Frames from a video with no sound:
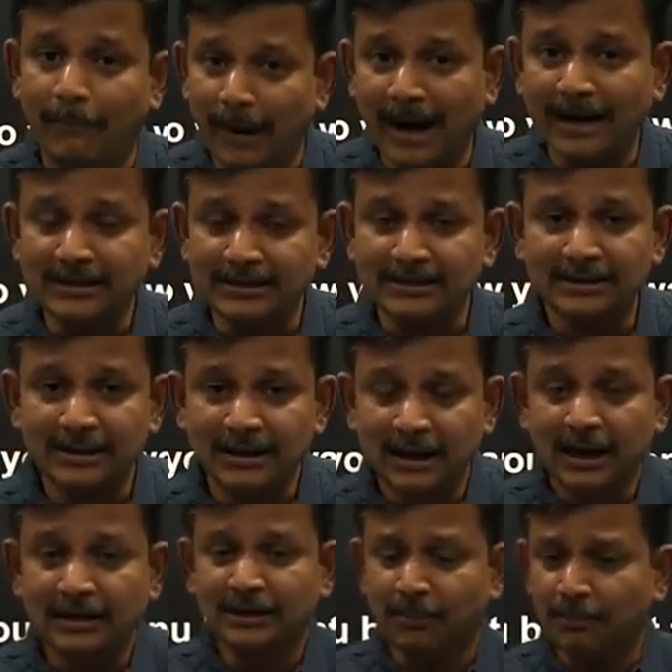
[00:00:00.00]
But
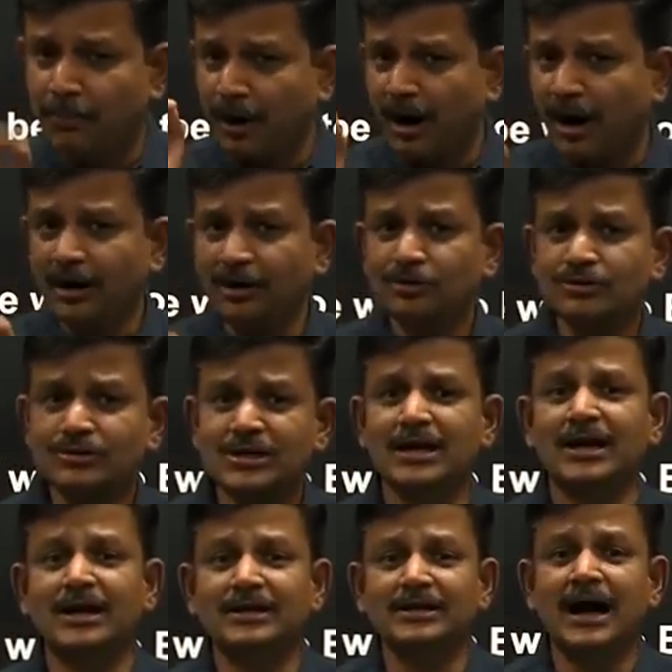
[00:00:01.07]
the boy who
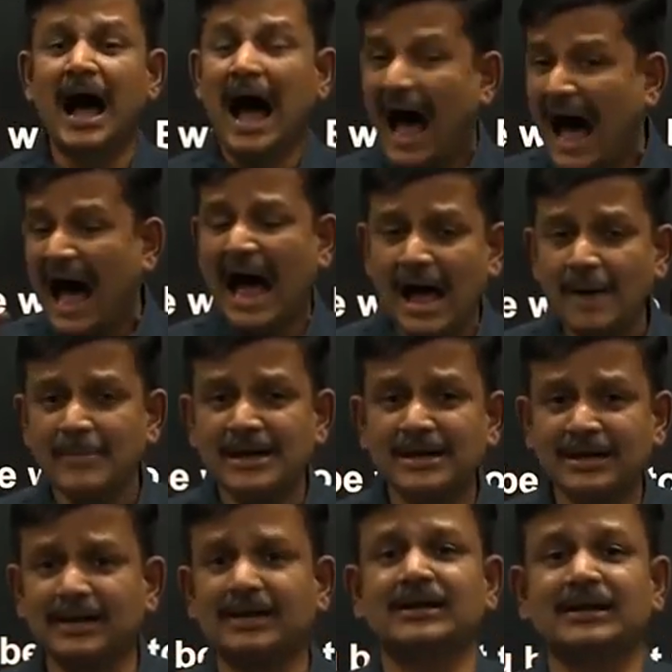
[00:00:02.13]
said, I am a
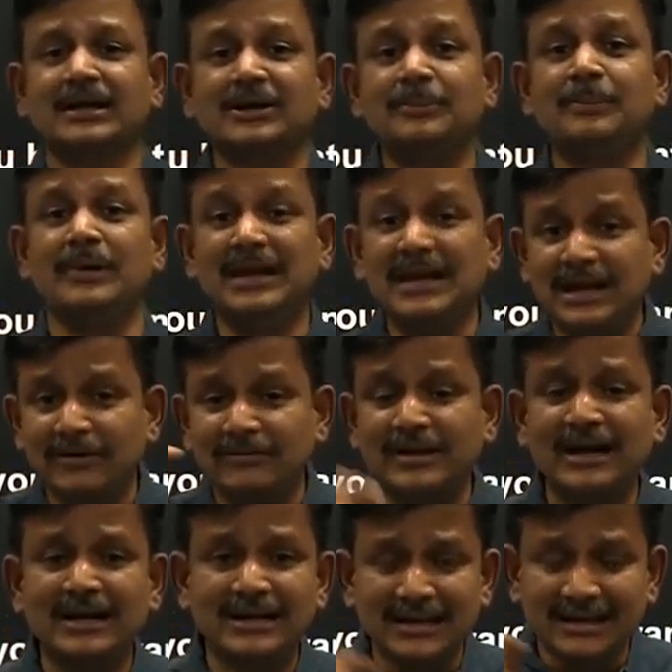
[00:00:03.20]
cricketer, believed
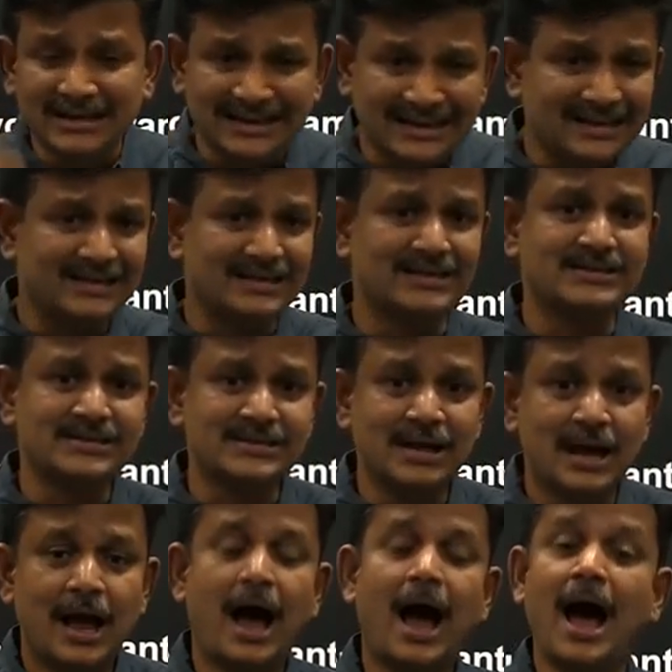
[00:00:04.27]
that he is,
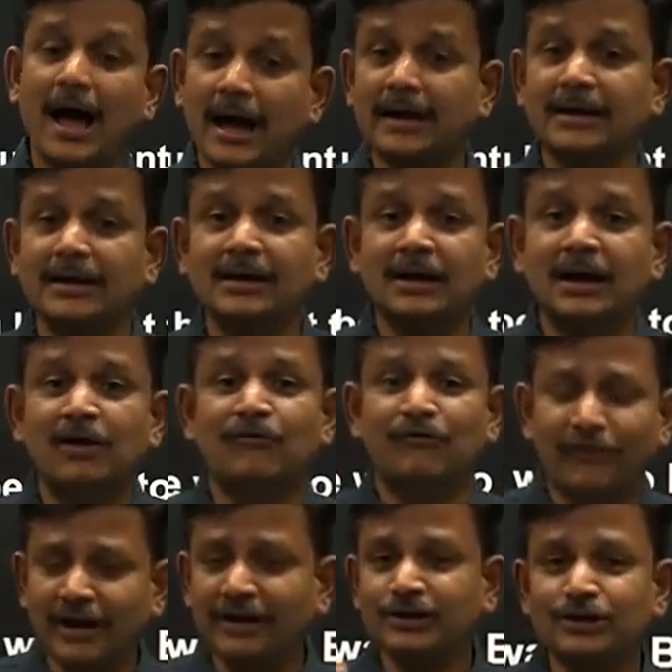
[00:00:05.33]
and
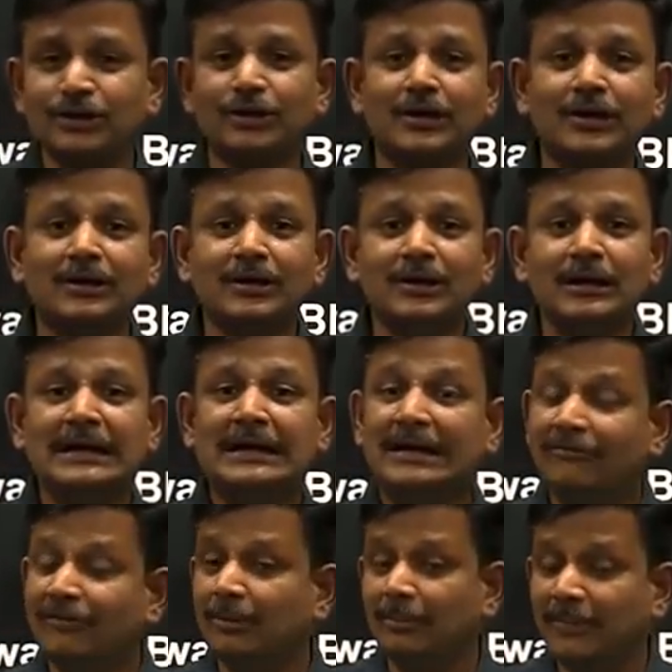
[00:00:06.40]
for sure he
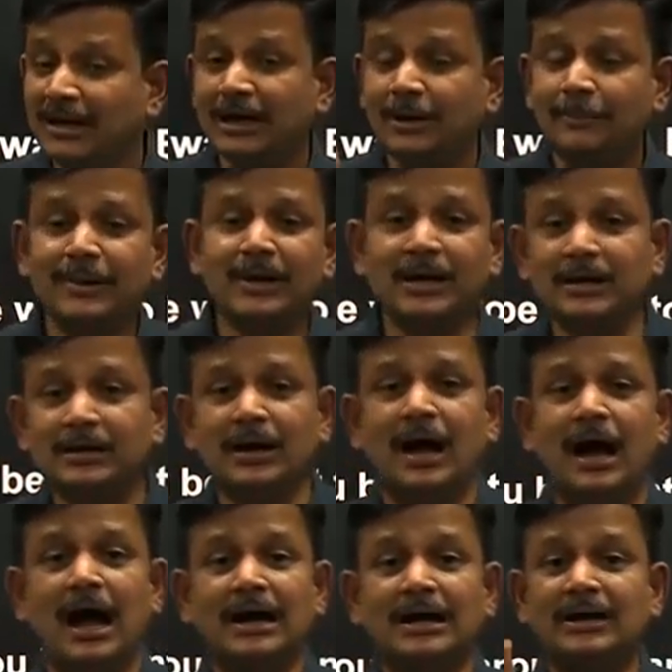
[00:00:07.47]
will make it big
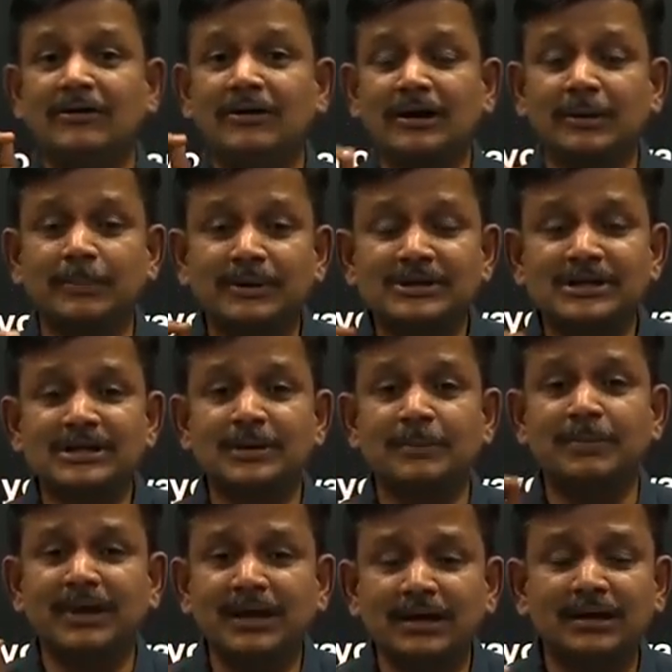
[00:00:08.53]
and he will represent a
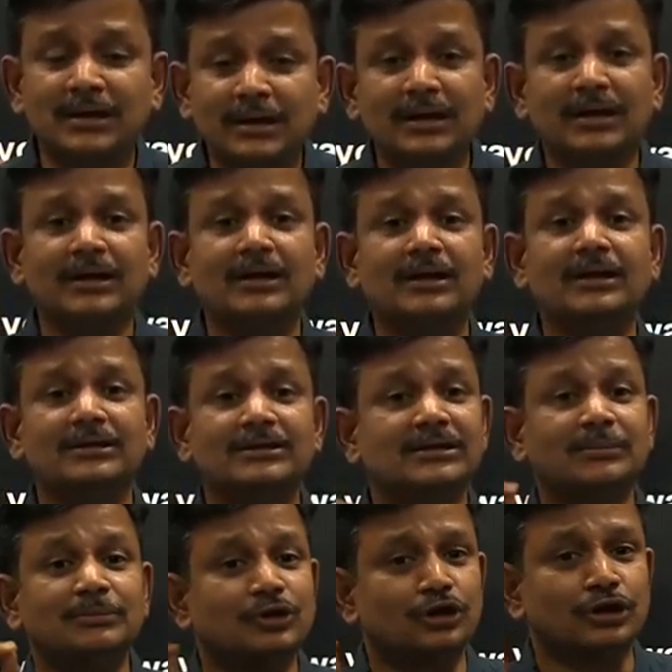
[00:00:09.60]
big league in
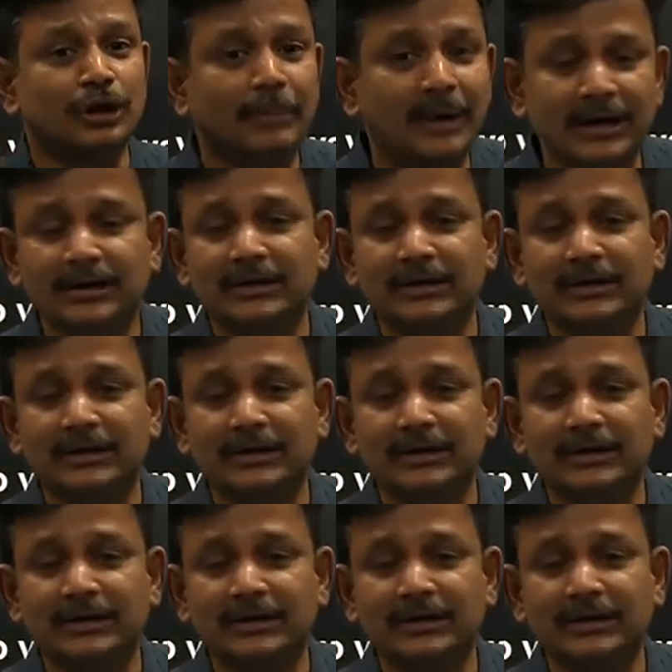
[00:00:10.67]
some tournament.